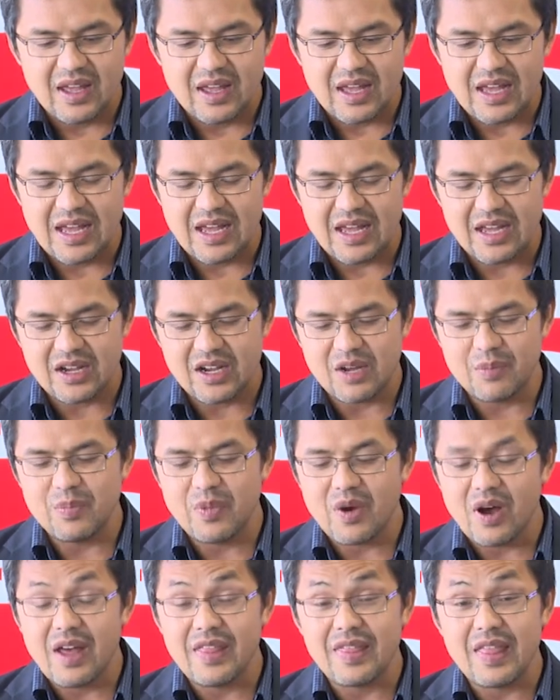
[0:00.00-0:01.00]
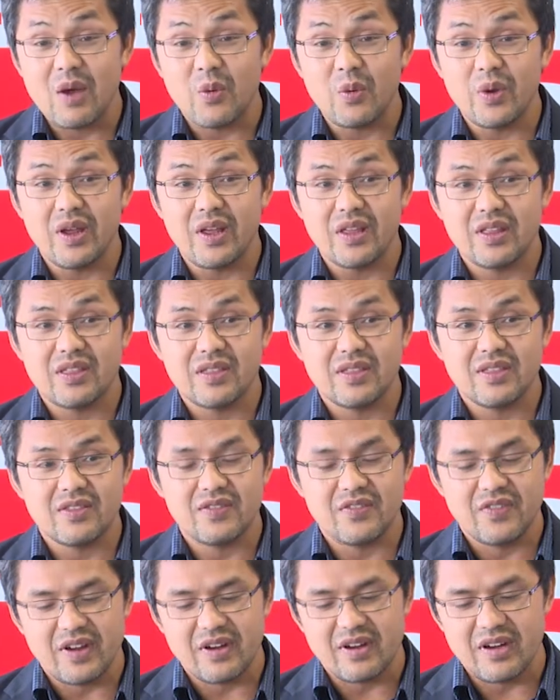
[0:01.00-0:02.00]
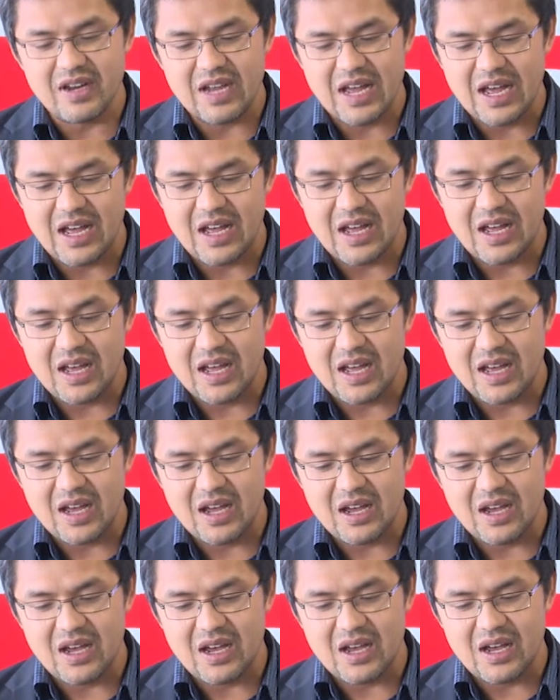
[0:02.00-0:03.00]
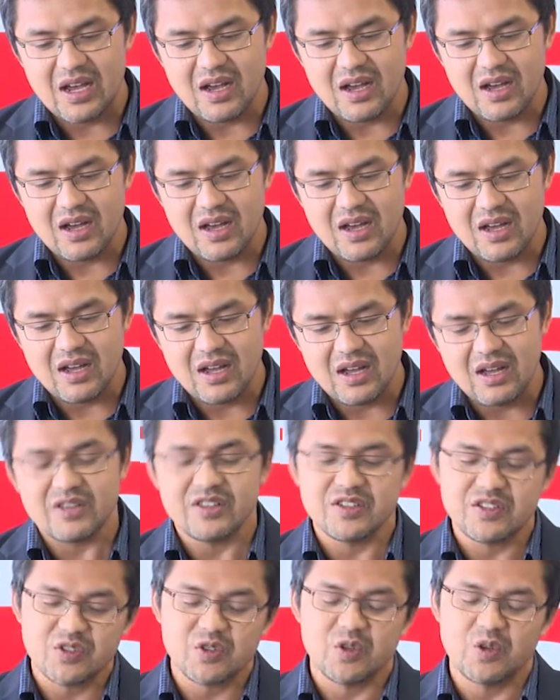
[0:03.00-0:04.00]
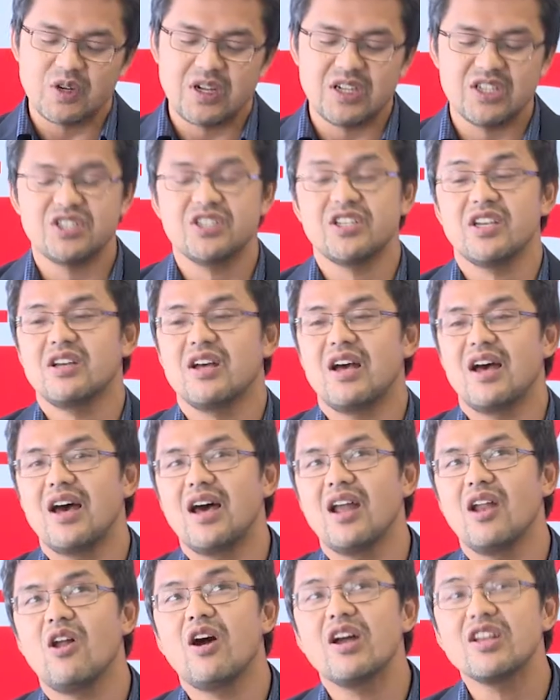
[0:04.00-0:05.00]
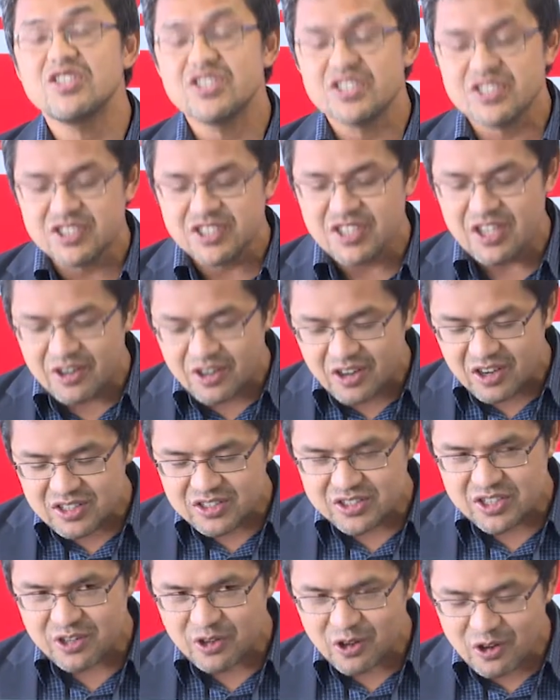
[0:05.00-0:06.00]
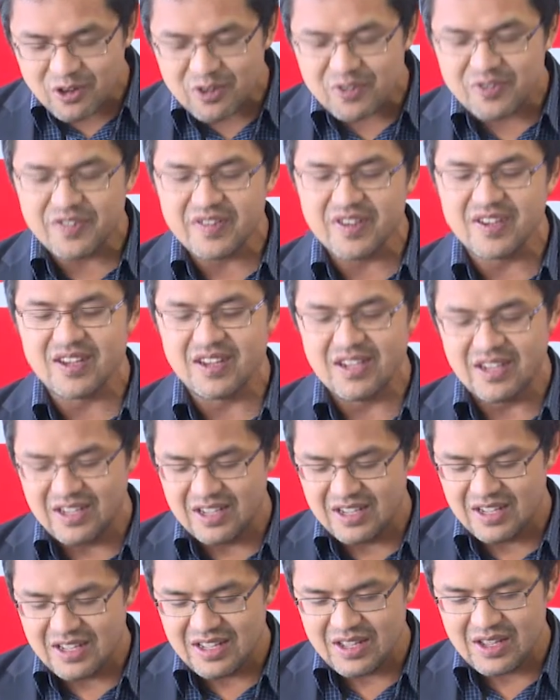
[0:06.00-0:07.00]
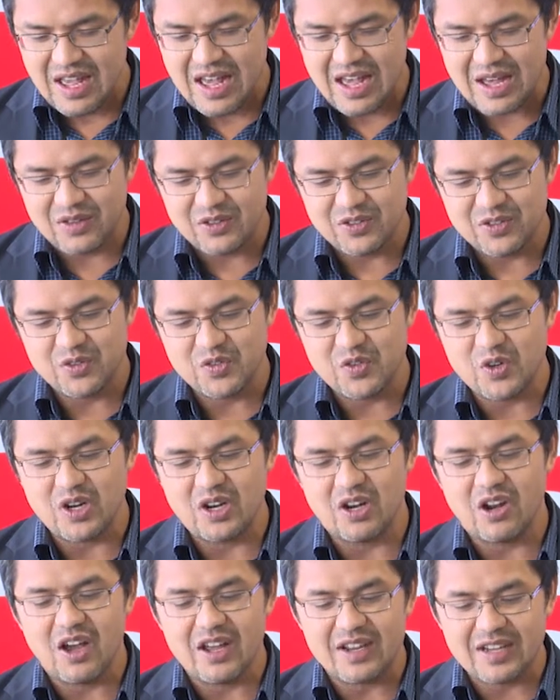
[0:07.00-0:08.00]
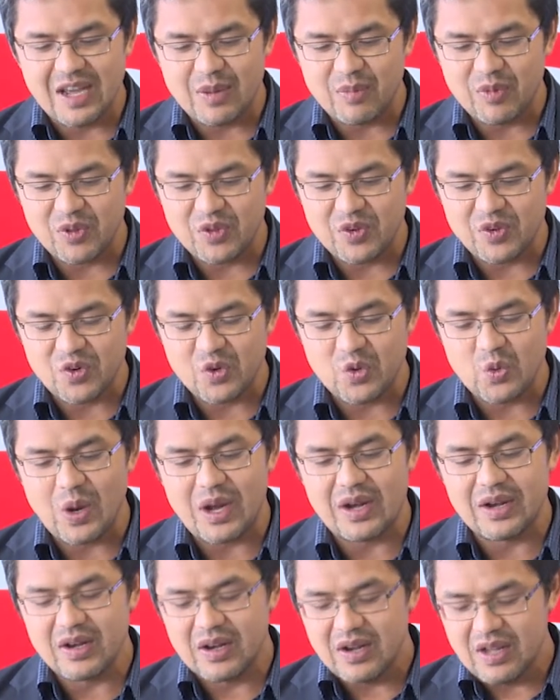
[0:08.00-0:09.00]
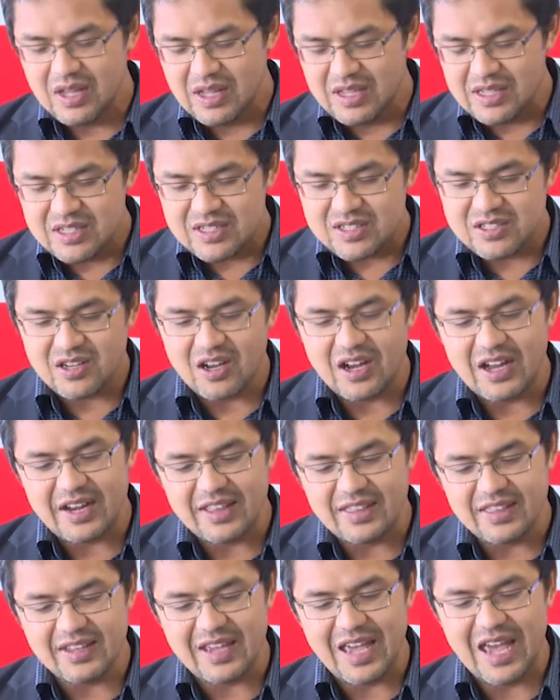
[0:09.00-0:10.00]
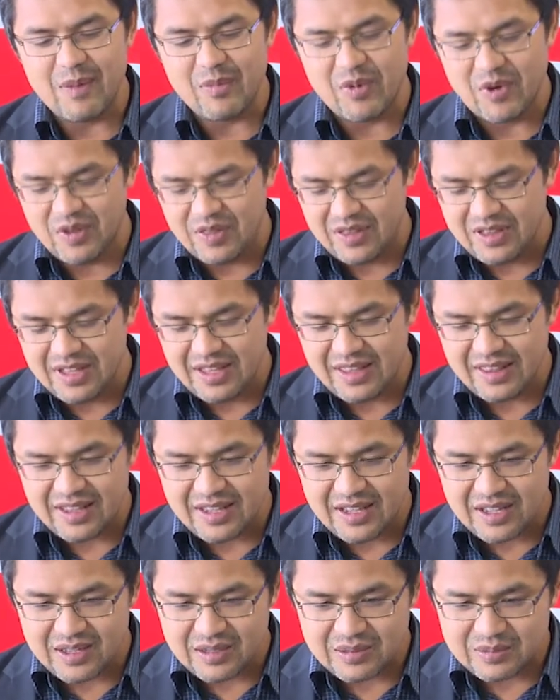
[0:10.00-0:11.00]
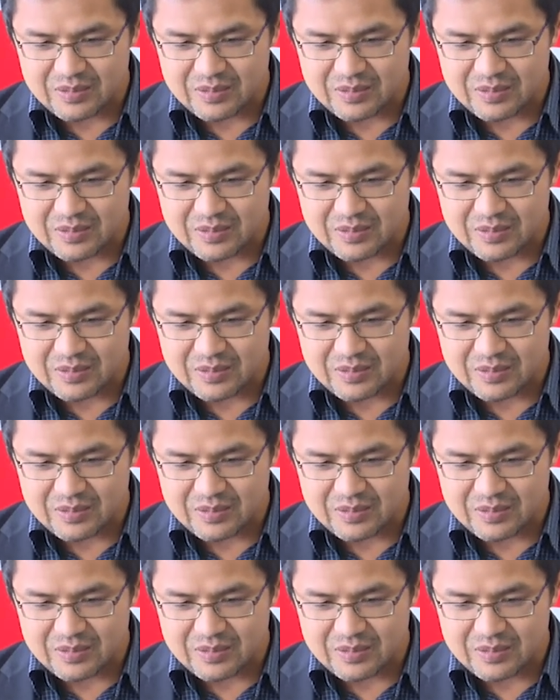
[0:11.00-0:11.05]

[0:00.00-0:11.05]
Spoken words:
Combine that with very this is called a light shadowgraphy. So you've got light coming through one side and the camera on the other.